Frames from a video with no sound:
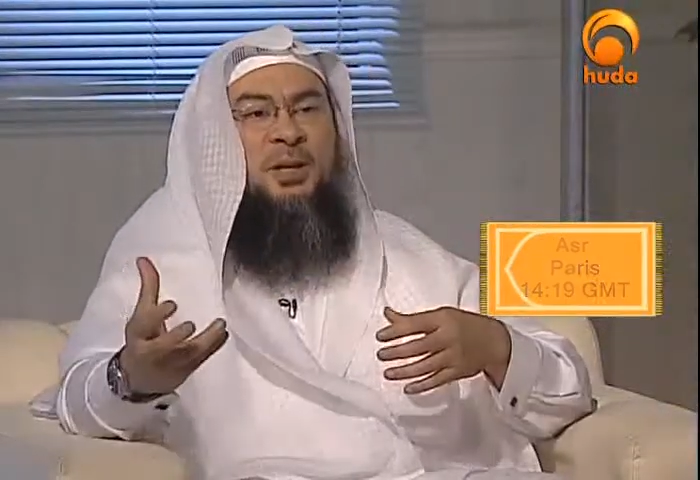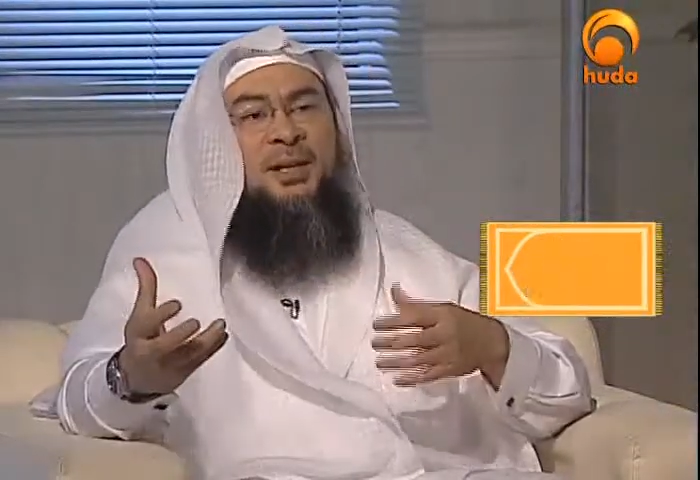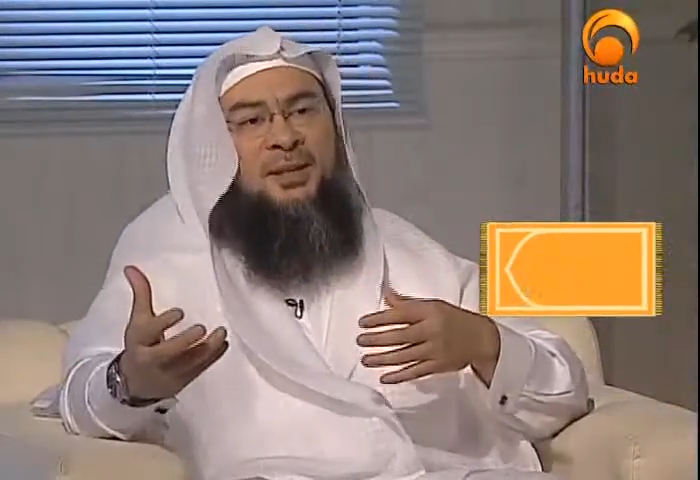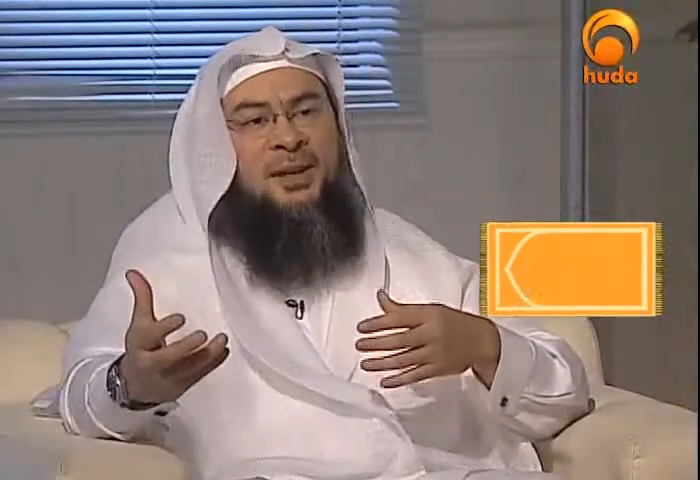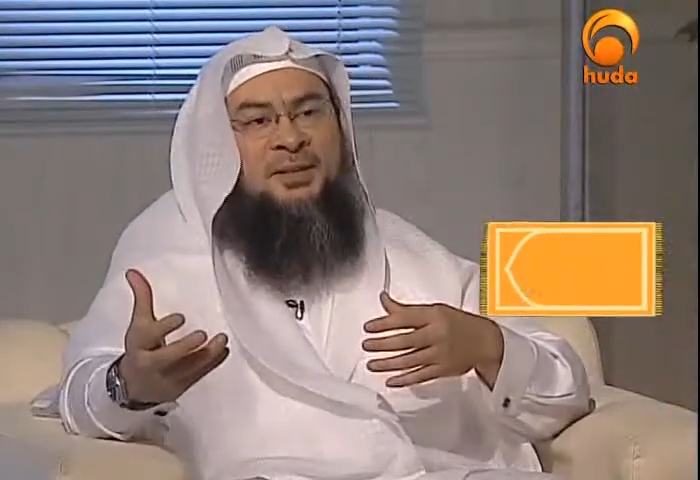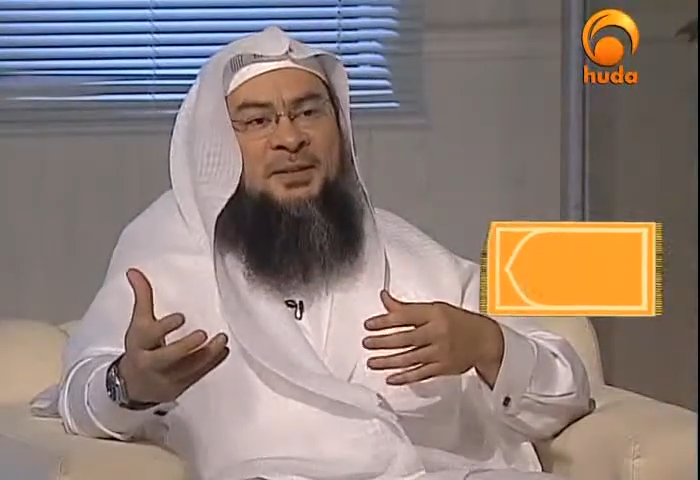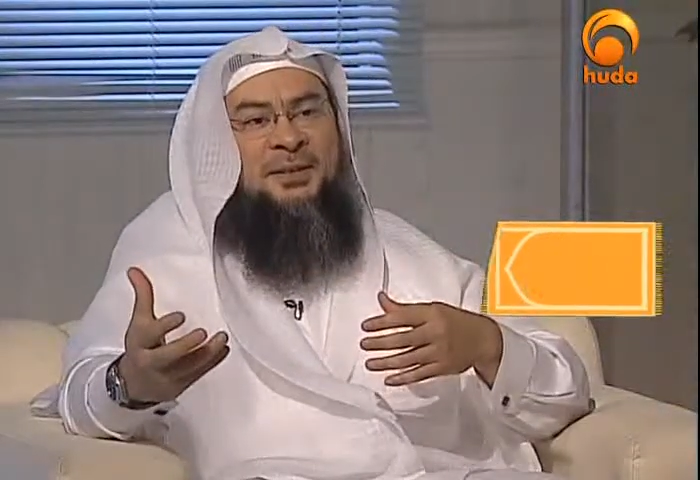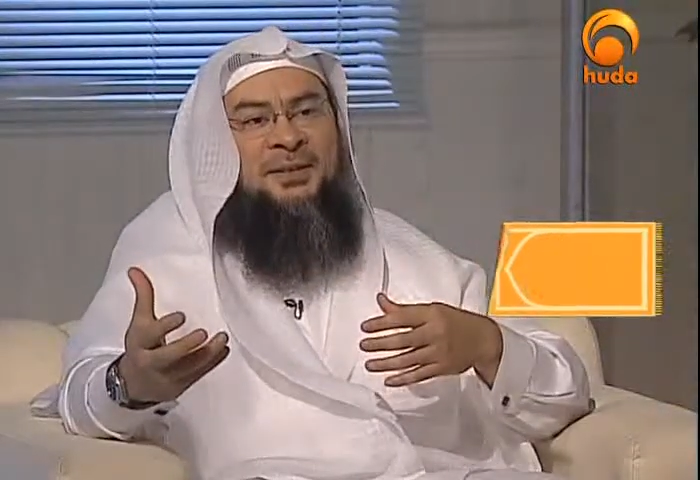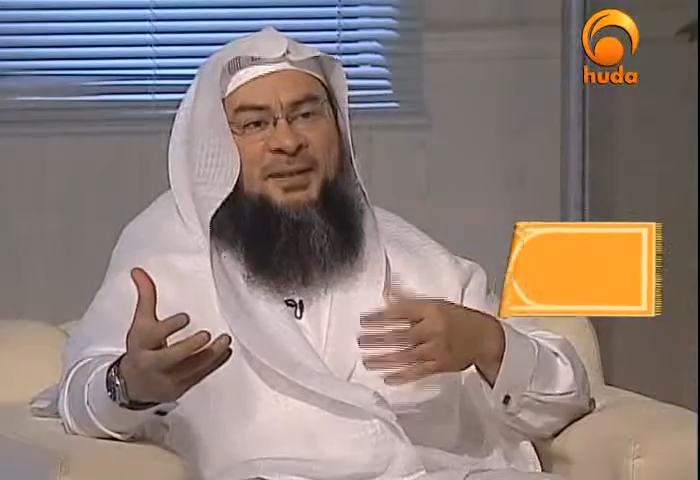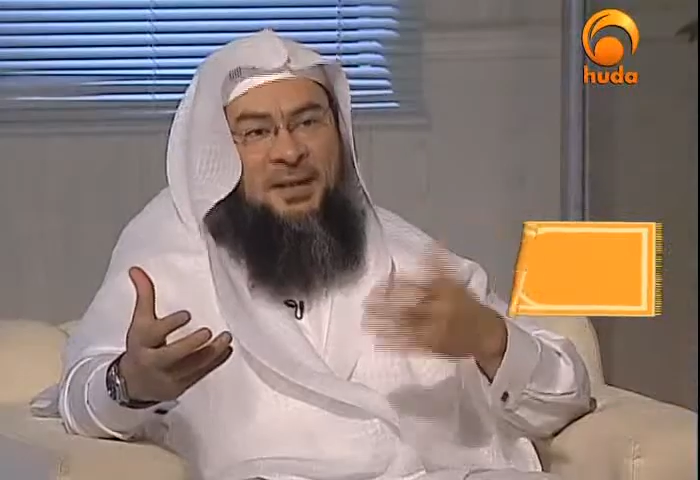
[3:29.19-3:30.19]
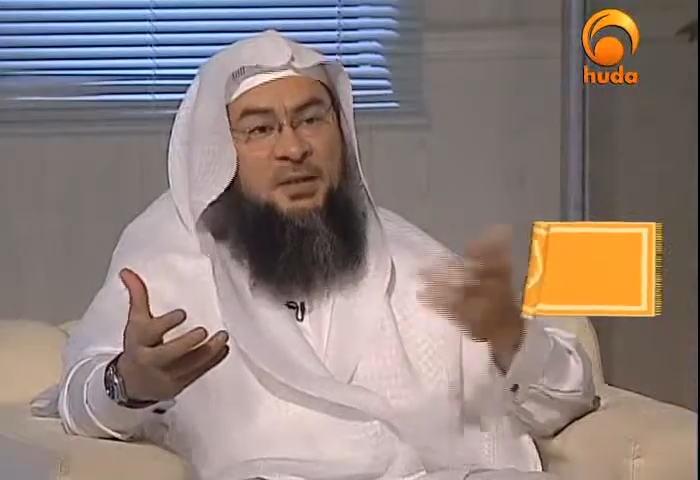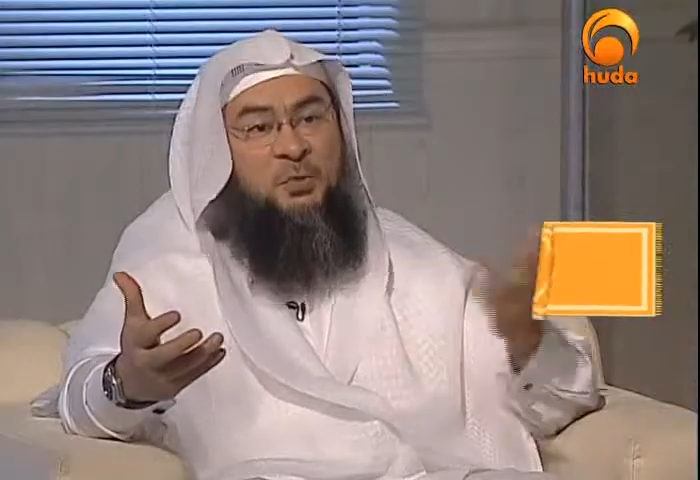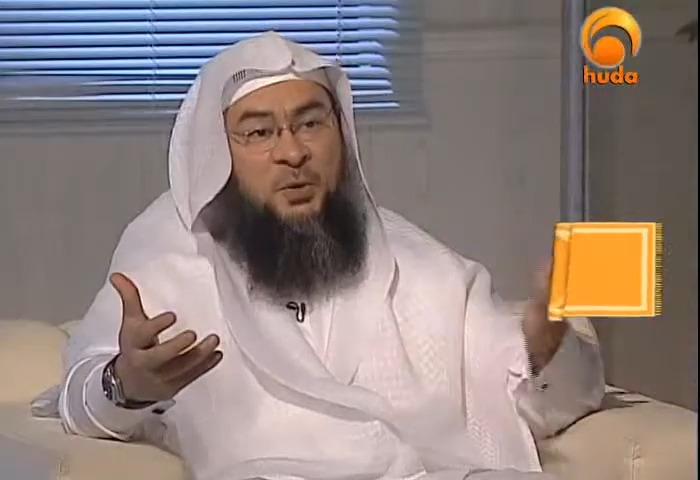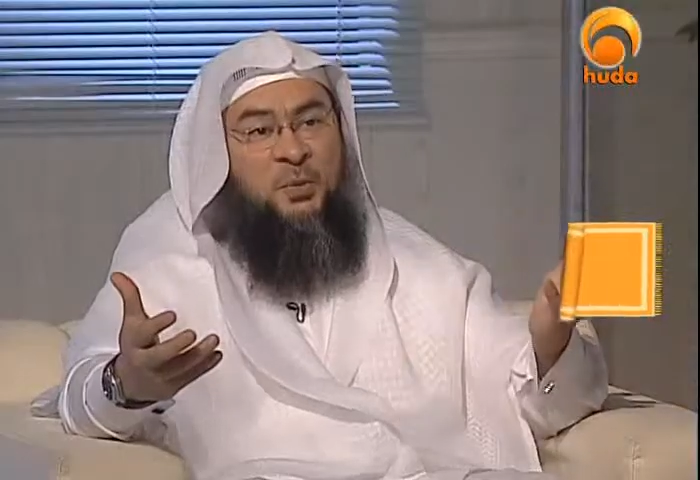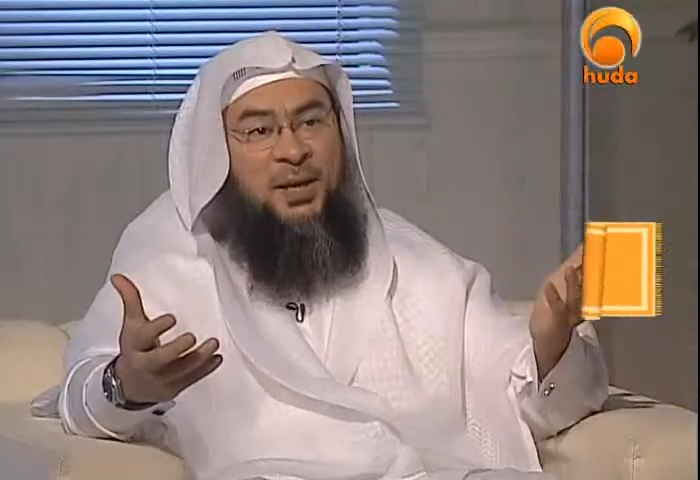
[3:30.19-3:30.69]
He dies in a
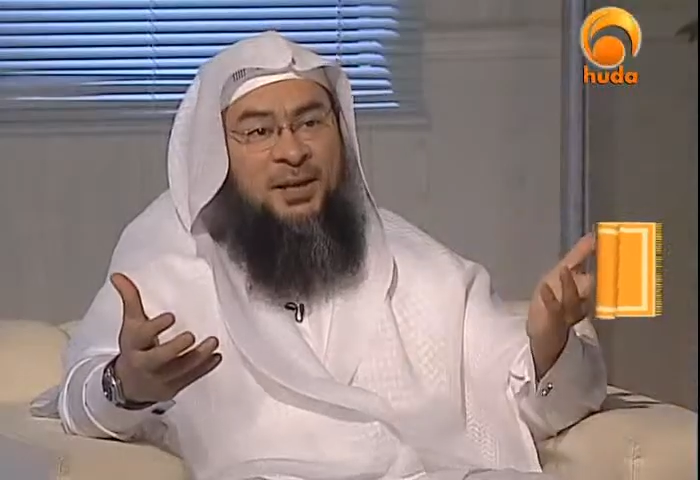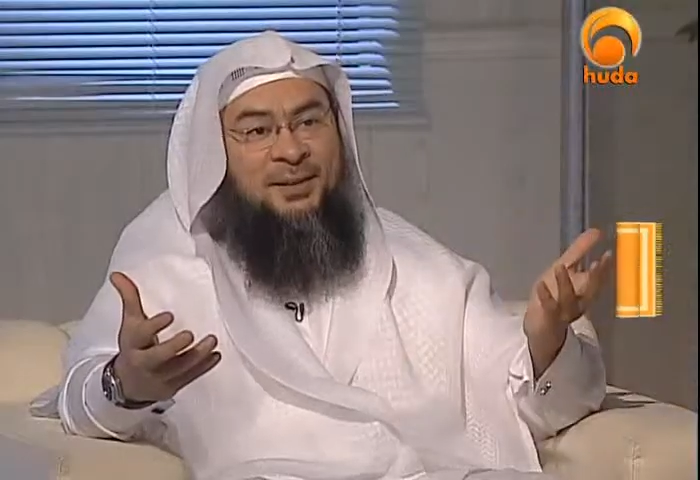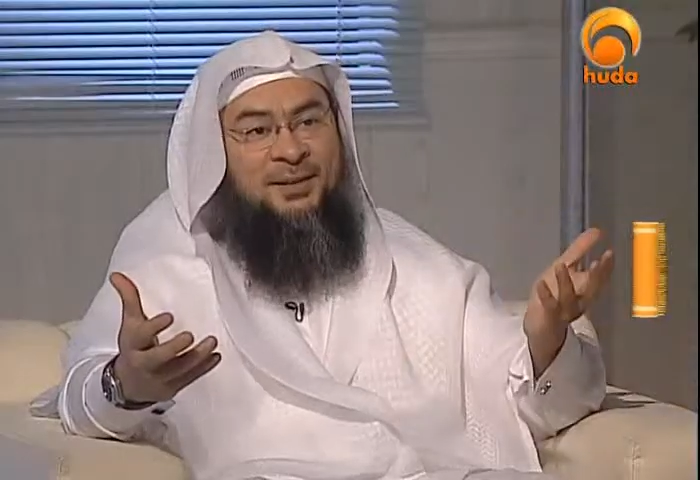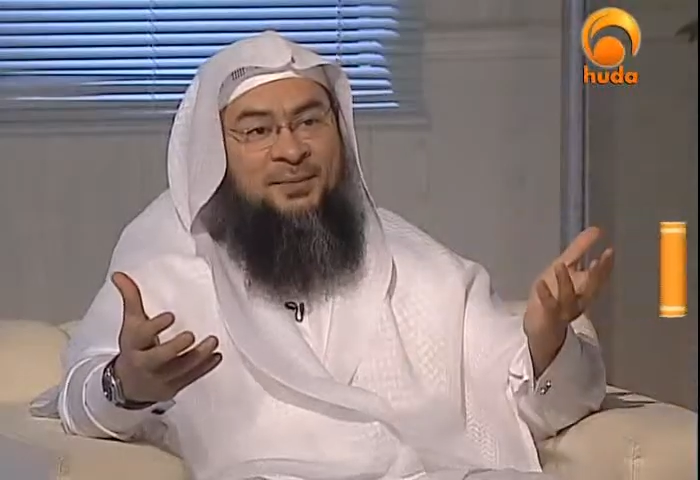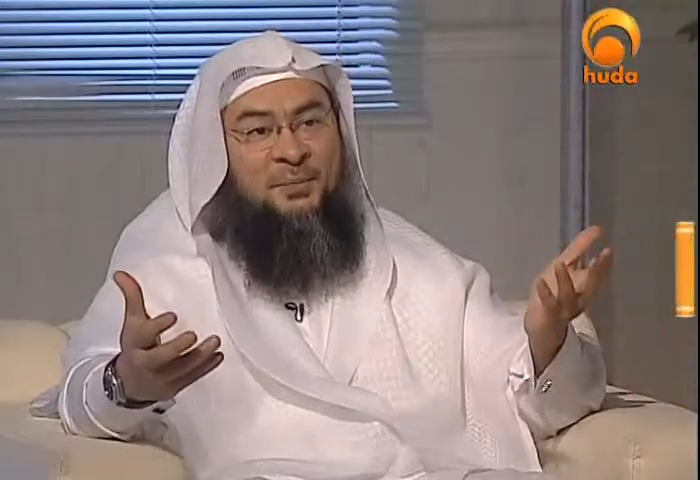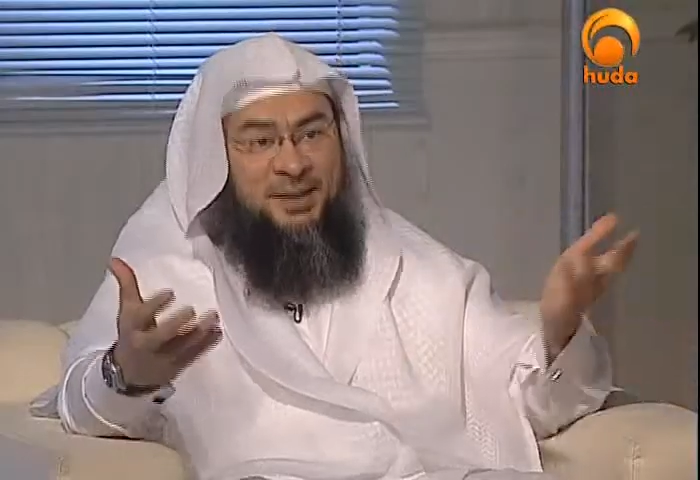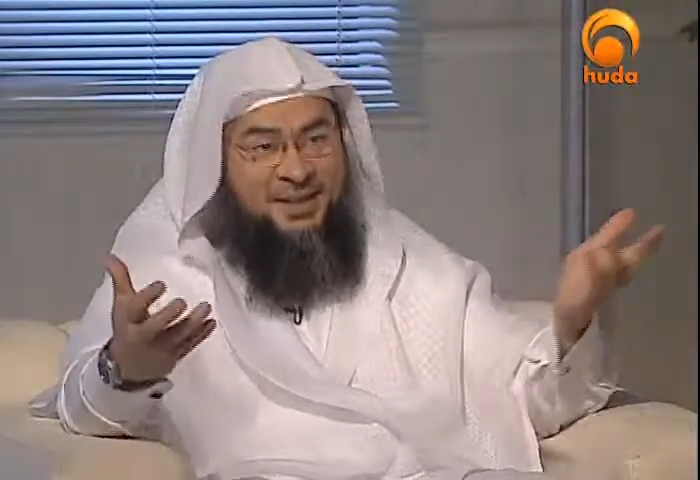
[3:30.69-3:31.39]
sweet way, but